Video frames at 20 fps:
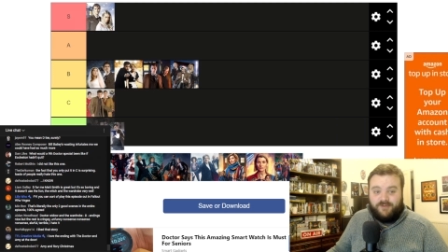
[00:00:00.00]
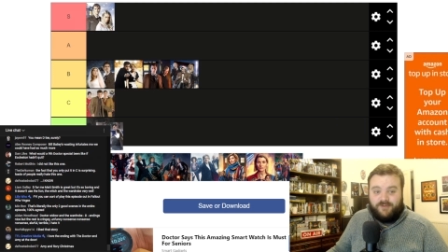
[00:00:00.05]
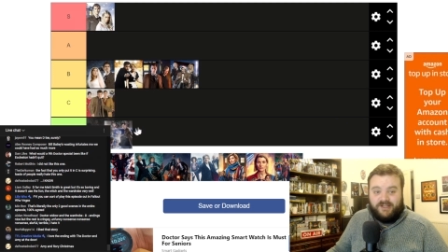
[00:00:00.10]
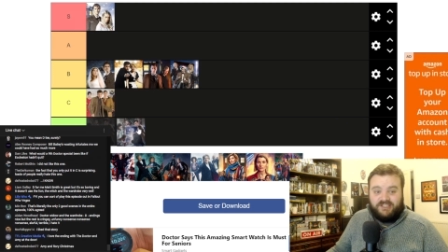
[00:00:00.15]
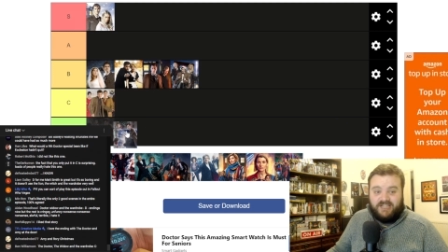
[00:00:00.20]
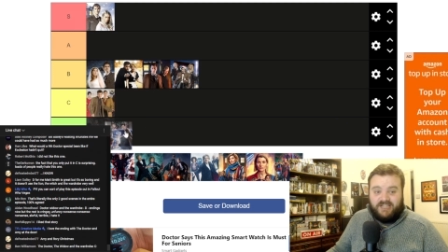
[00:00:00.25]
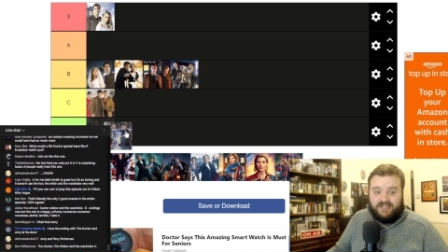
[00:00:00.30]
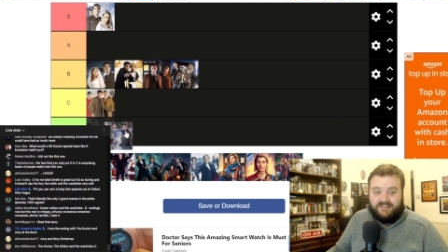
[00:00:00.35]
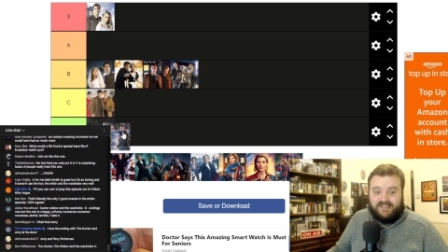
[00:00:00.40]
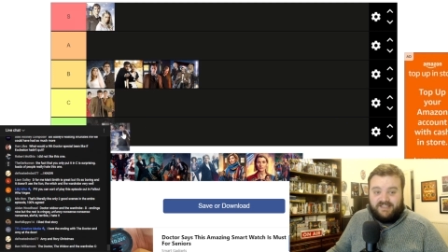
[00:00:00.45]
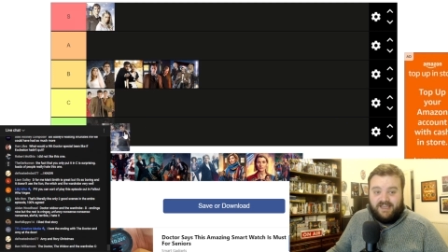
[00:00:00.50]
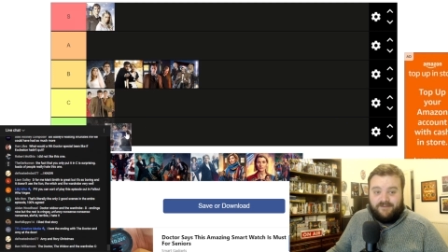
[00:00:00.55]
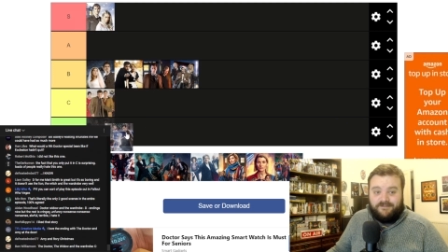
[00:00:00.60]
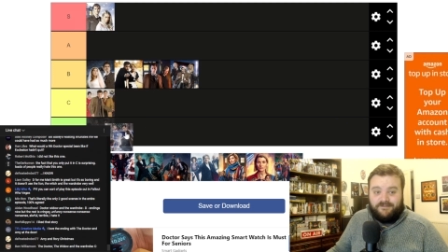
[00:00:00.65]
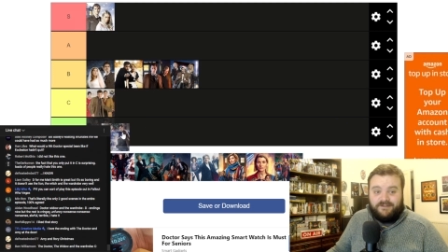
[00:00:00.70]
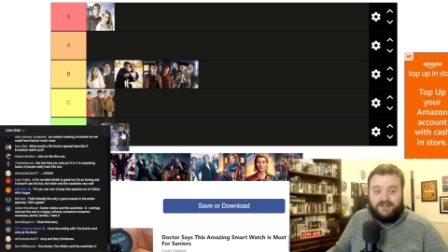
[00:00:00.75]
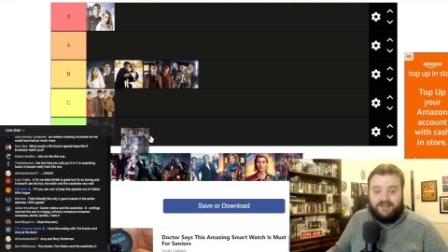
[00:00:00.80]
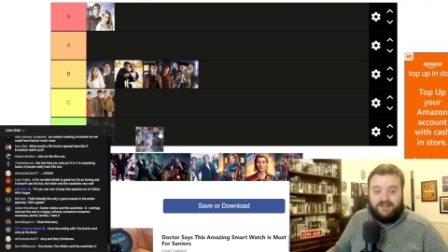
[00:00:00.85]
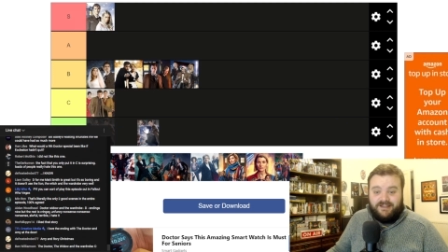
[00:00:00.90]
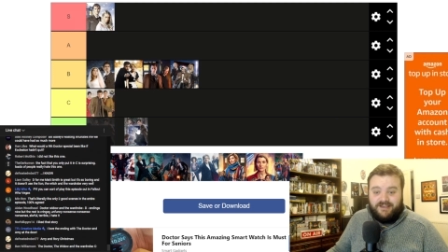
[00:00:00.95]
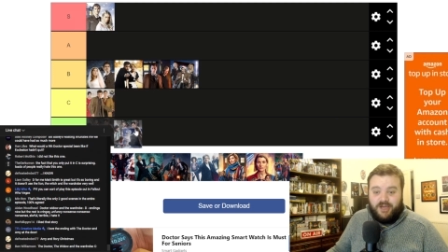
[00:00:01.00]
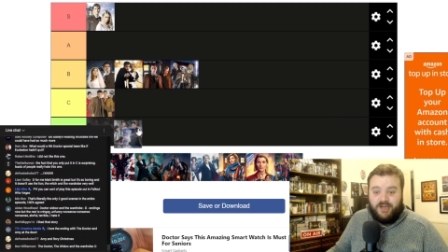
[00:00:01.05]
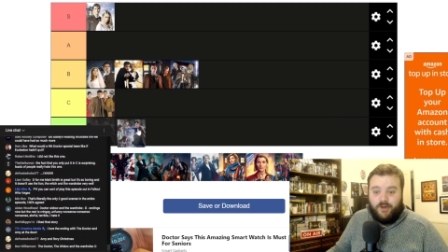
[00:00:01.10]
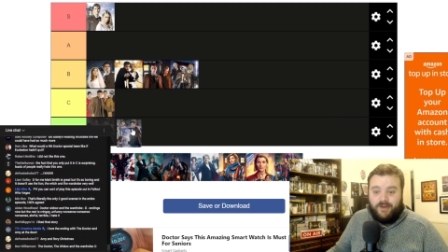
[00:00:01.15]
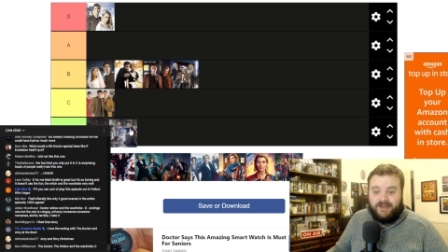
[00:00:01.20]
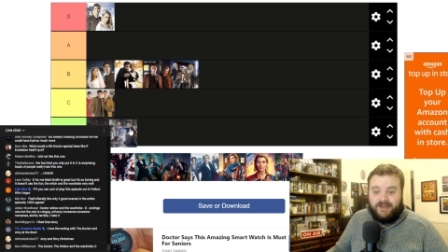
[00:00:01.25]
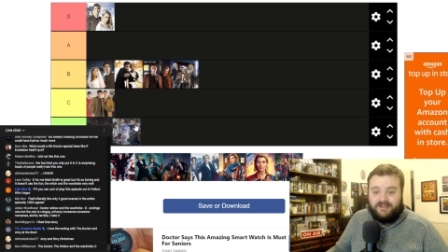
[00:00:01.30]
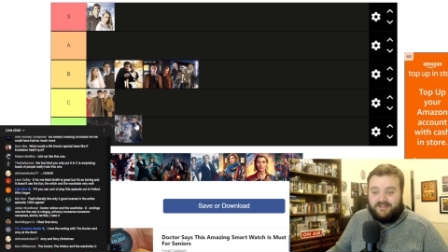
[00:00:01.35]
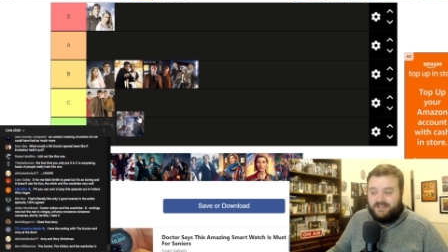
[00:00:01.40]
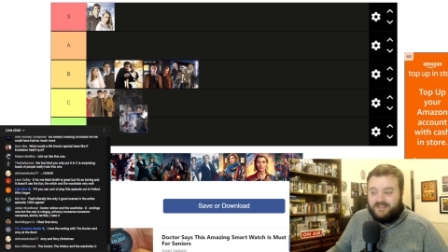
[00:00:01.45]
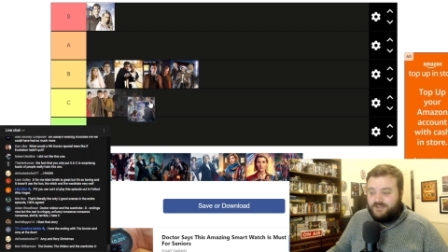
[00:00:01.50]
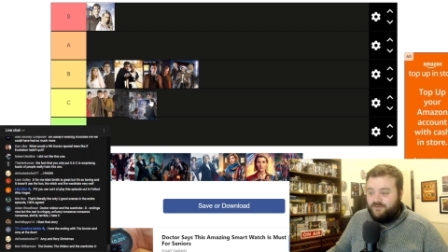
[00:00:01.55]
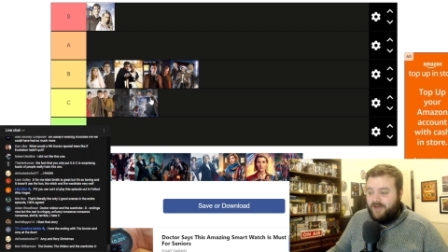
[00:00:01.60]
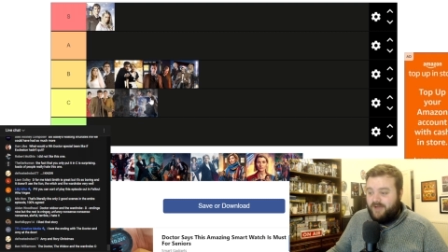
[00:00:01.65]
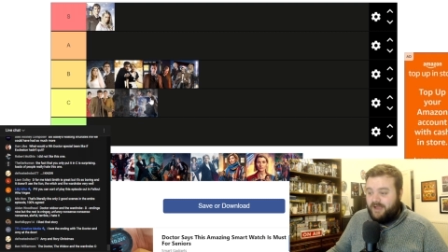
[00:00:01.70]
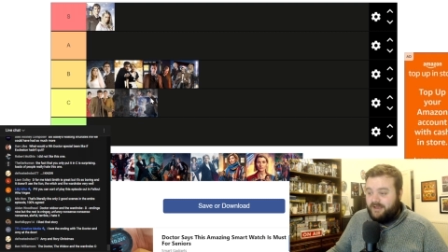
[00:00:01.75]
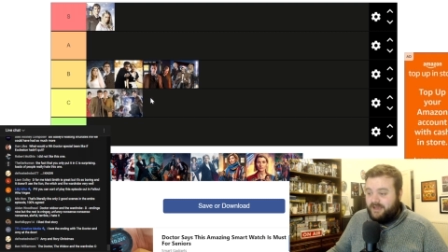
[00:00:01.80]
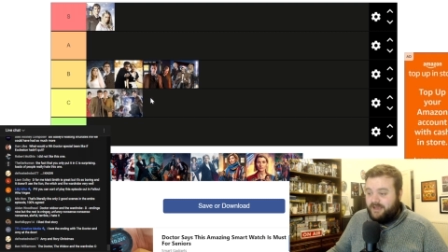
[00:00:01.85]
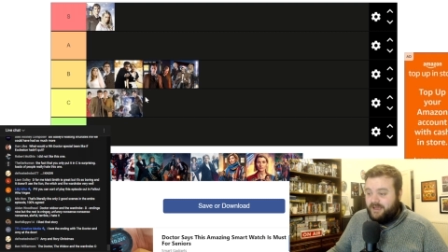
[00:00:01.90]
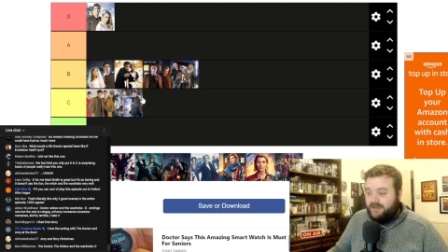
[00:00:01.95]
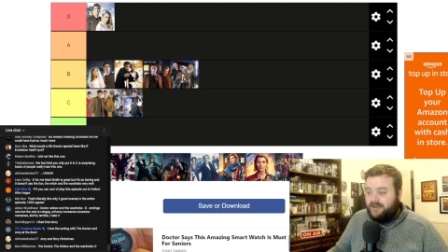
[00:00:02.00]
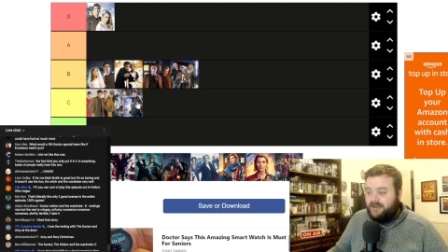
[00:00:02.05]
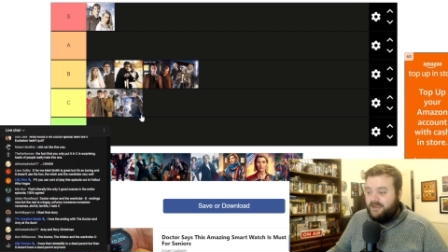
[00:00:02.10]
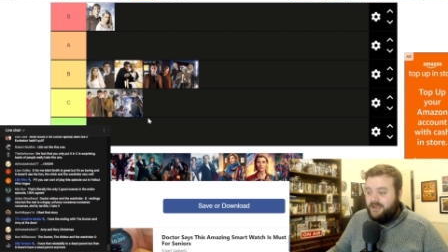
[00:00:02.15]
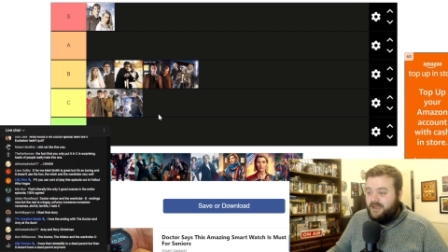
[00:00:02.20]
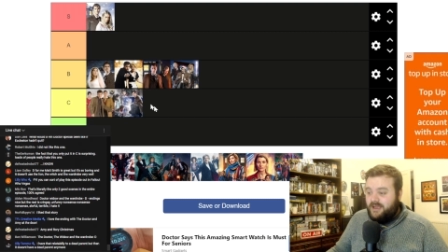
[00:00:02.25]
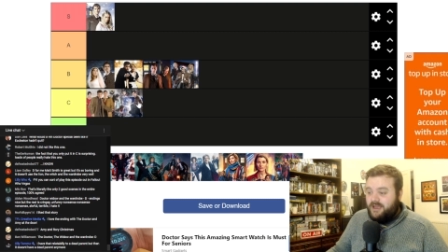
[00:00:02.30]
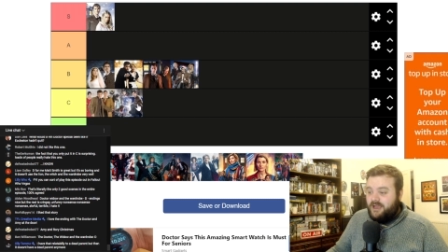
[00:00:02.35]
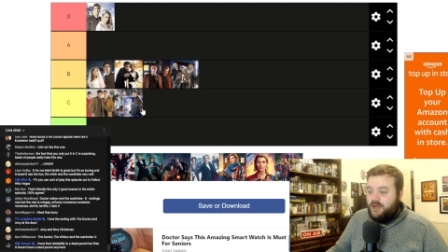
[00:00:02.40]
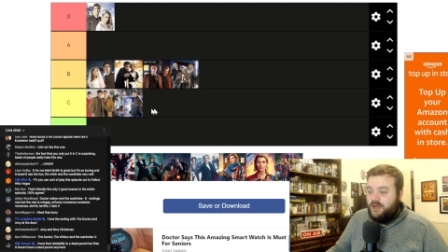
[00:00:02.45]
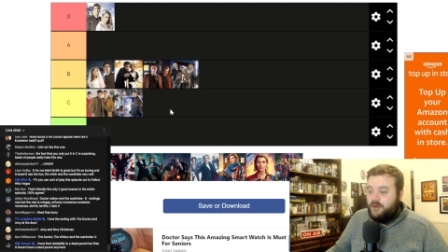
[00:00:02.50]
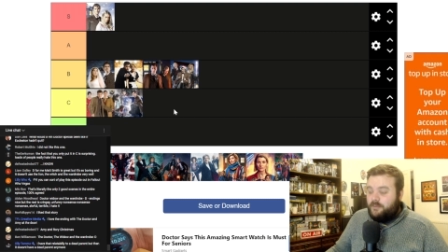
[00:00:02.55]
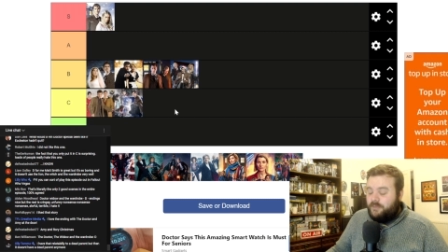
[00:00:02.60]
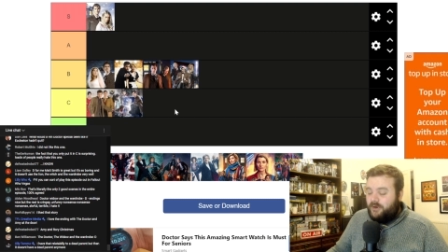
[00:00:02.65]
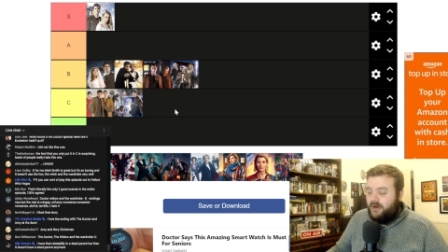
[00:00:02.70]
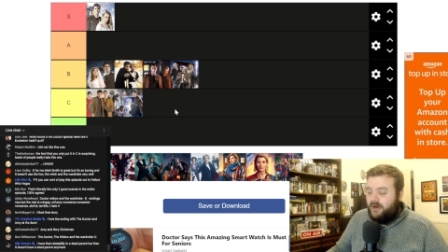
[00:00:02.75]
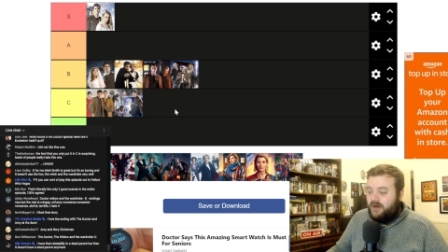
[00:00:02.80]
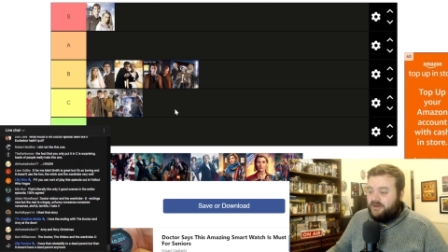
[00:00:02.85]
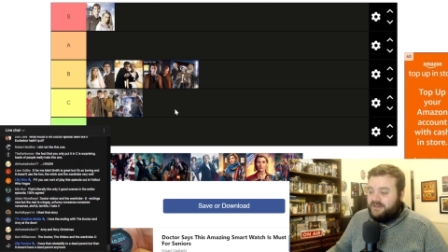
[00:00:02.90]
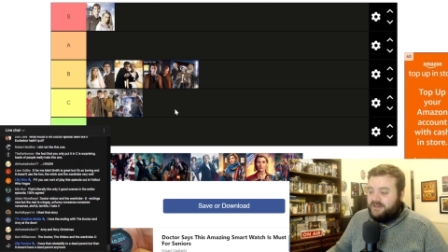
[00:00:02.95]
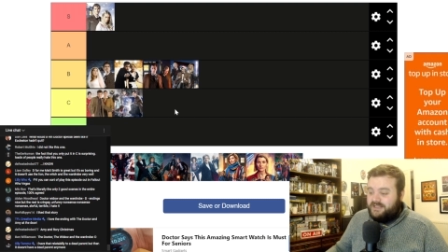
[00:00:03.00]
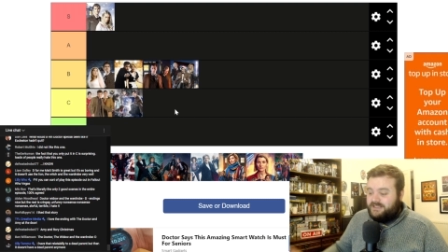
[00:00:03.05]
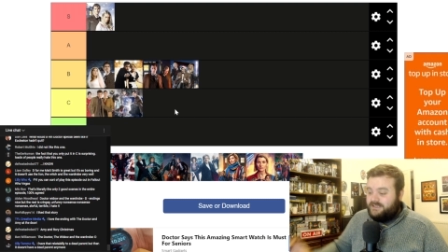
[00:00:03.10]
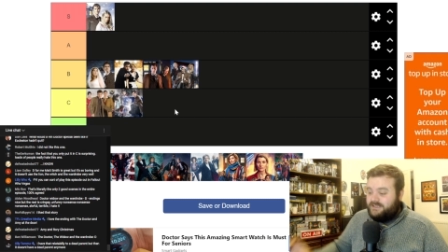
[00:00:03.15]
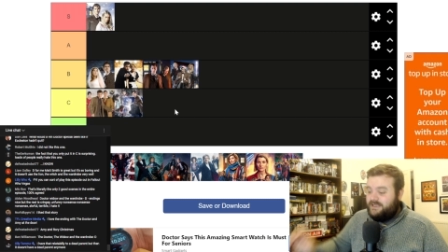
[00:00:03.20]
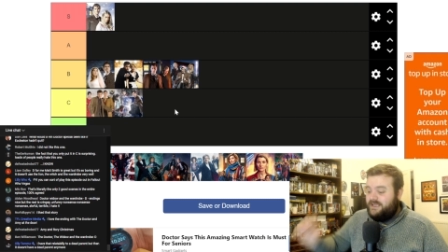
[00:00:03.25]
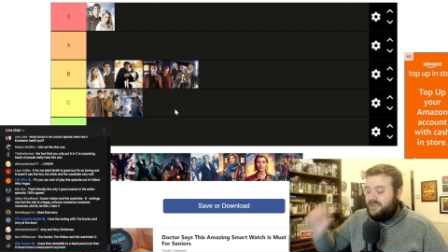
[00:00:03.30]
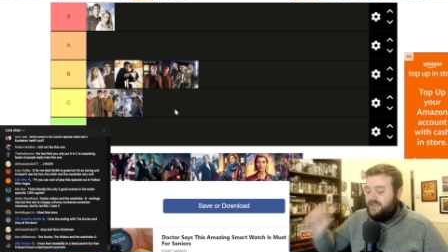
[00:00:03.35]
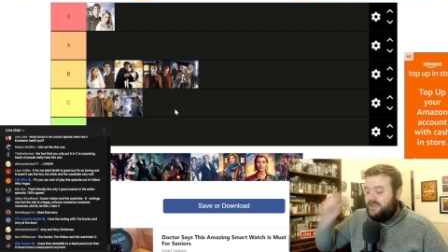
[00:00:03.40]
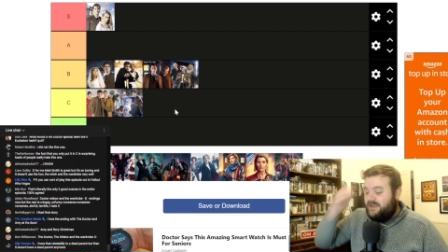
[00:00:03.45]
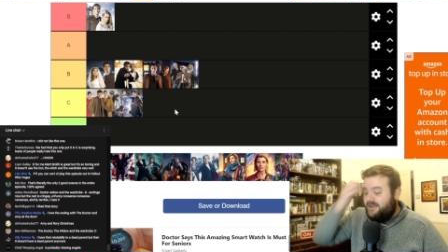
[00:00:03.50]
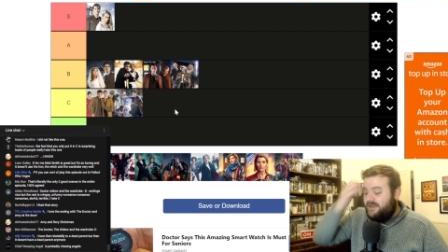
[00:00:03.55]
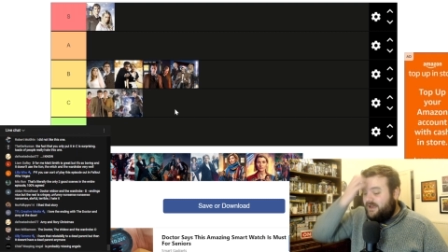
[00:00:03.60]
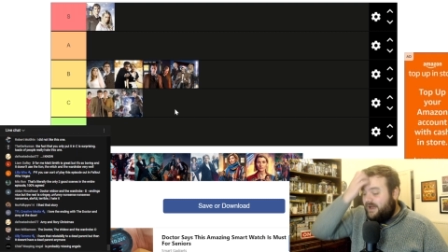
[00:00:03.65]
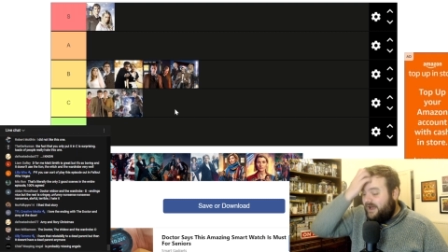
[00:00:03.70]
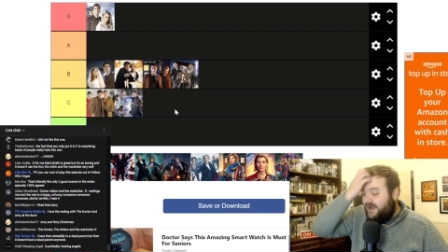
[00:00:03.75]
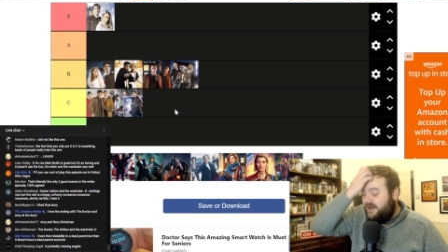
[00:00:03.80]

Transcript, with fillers: which are definitely going in this ranking. But honestly,